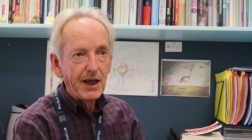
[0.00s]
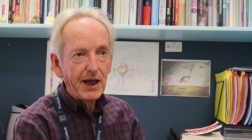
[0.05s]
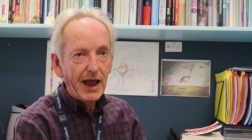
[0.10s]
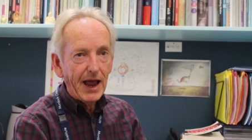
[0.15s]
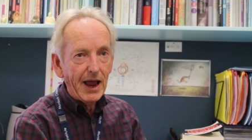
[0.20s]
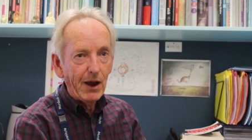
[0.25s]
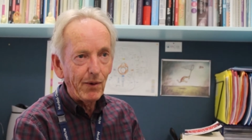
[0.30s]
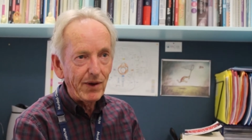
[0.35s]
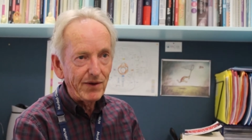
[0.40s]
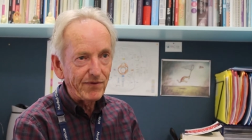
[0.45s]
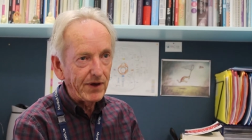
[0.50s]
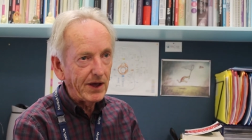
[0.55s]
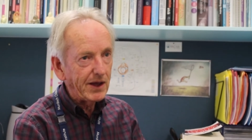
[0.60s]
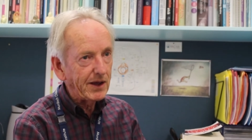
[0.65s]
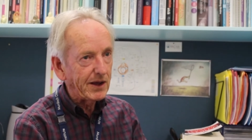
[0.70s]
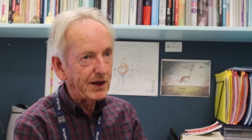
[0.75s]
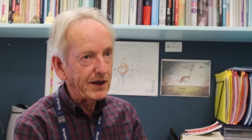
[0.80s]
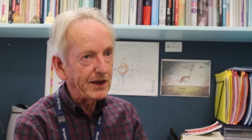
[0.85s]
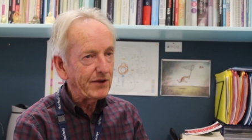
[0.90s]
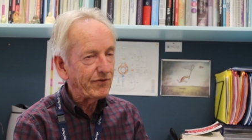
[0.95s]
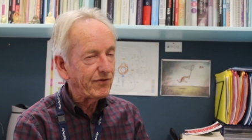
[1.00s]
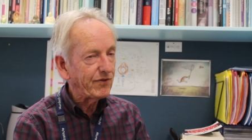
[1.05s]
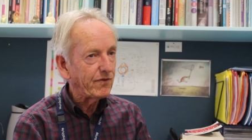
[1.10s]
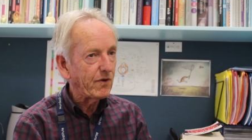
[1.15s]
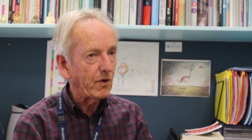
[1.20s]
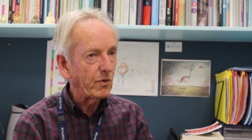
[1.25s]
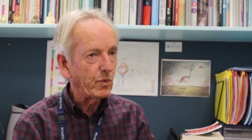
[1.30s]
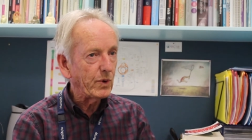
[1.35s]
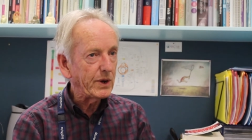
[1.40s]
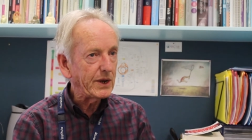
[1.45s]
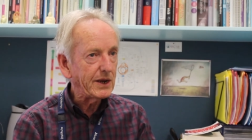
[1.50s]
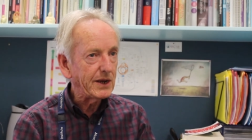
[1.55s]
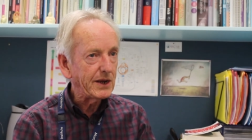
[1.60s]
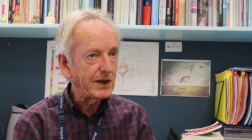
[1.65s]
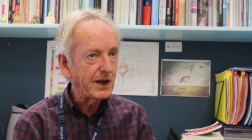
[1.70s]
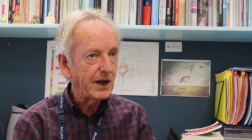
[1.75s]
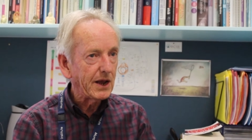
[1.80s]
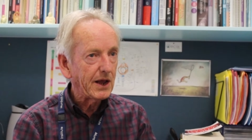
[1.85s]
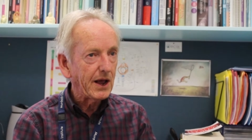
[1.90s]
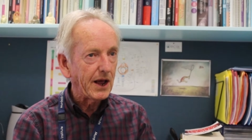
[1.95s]
However, if
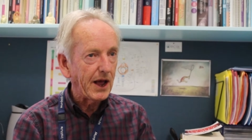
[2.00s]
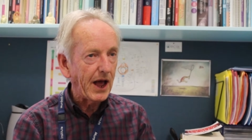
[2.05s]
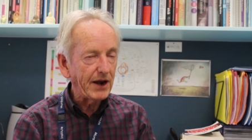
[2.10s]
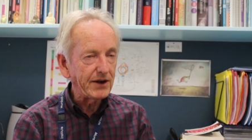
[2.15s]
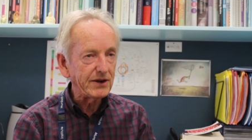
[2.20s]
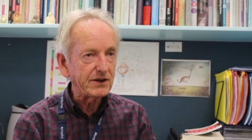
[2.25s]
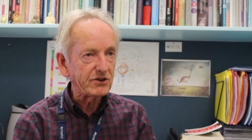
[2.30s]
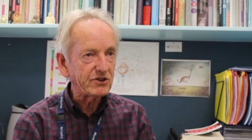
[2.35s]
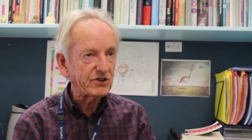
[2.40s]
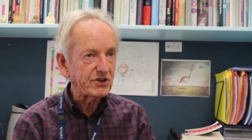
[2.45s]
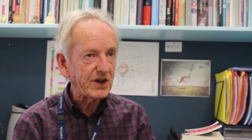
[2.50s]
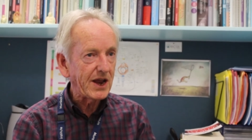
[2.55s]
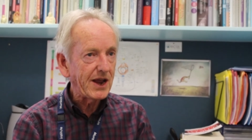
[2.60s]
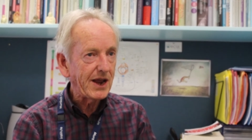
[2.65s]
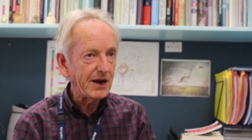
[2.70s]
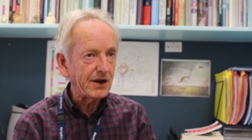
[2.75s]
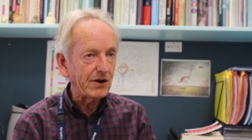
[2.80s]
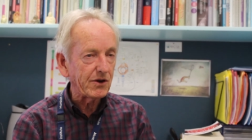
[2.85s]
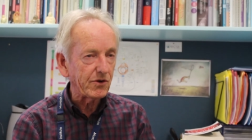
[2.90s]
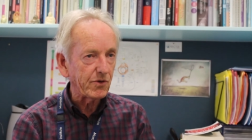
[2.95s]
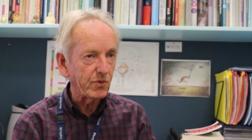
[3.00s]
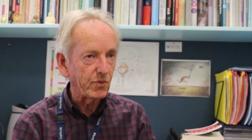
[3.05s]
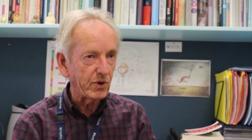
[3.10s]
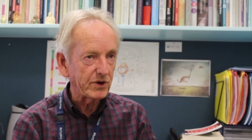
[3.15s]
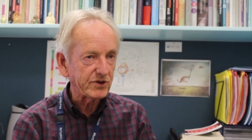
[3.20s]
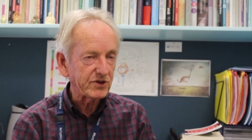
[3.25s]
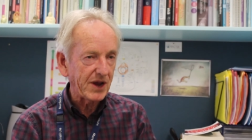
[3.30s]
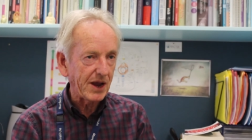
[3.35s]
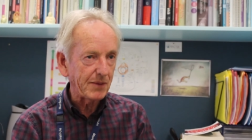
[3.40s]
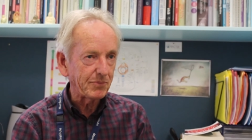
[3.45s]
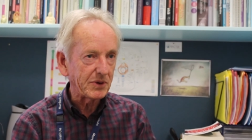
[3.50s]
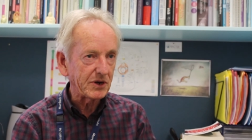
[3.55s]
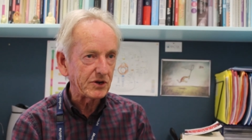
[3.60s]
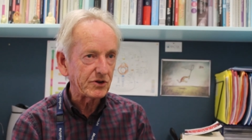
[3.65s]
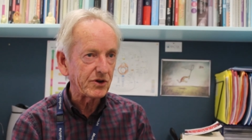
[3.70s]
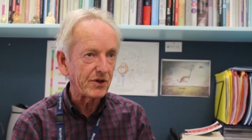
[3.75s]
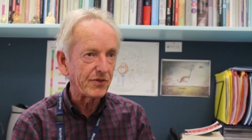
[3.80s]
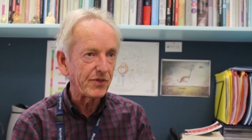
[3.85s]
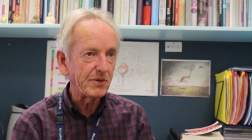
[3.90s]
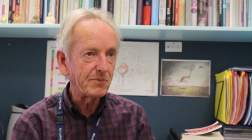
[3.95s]
we understand what's
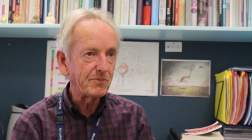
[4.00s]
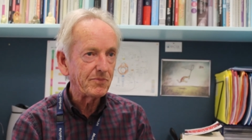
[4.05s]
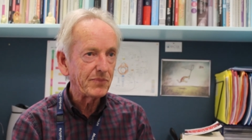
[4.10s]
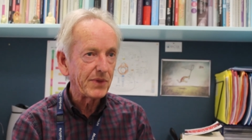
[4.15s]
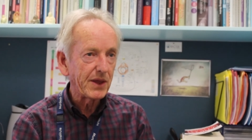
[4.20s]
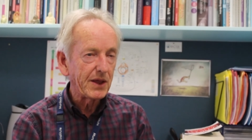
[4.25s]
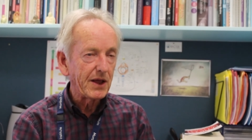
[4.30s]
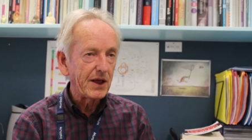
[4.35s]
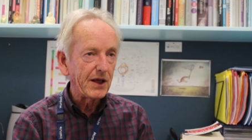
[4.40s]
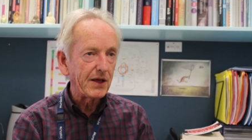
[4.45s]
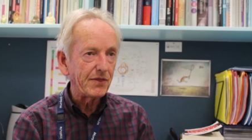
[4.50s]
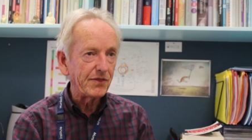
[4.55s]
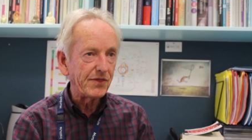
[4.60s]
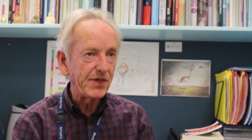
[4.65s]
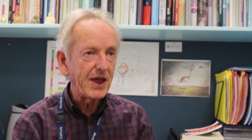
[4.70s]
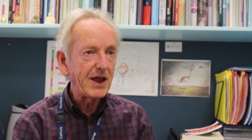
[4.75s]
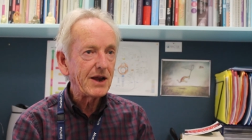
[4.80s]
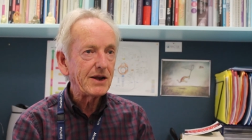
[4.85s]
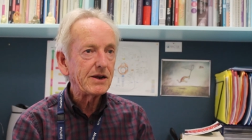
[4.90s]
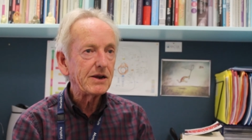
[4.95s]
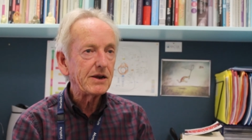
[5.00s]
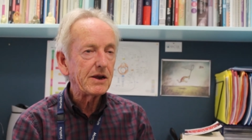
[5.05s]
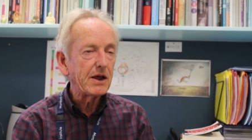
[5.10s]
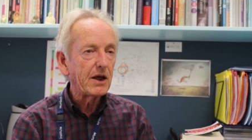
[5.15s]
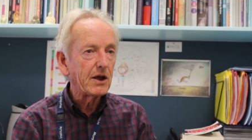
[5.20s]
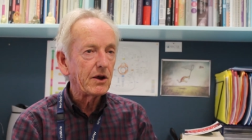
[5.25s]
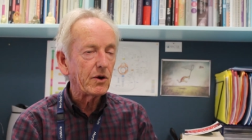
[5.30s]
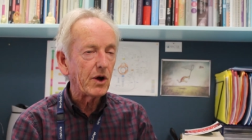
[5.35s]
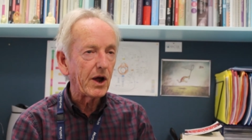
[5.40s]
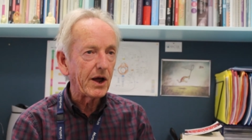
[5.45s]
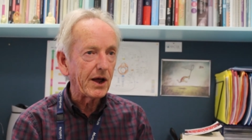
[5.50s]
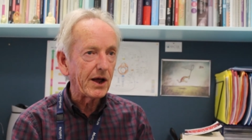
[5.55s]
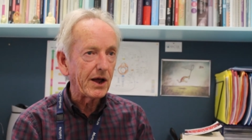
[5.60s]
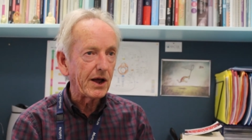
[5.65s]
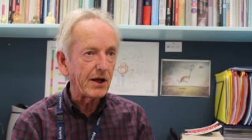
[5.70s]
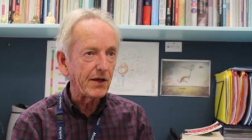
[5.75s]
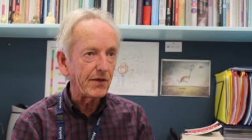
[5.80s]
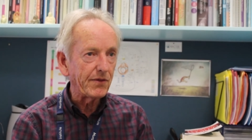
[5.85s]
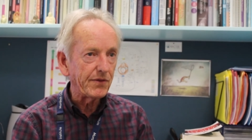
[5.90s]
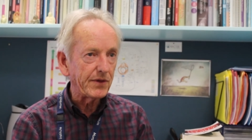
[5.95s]
happened to them, then
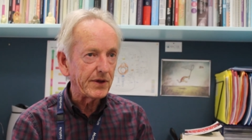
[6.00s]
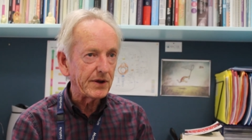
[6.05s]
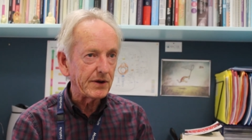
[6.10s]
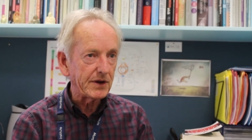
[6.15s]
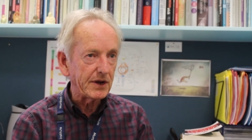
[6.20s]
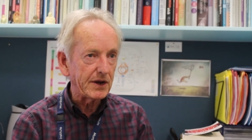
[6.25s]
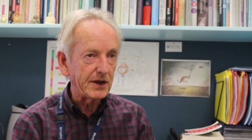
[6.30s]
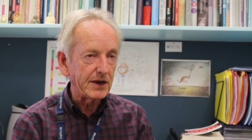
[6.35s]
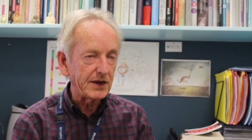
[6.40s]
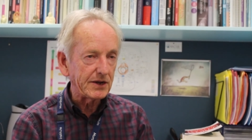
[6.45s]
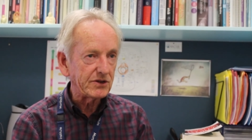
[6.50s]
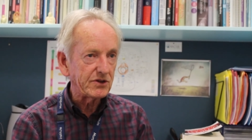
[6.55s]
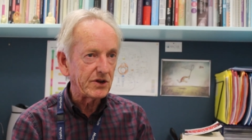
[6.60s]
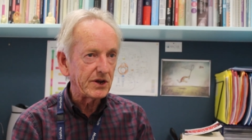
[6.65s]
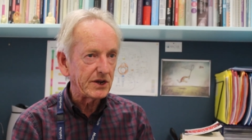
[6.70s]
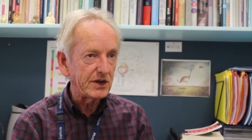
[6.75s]
it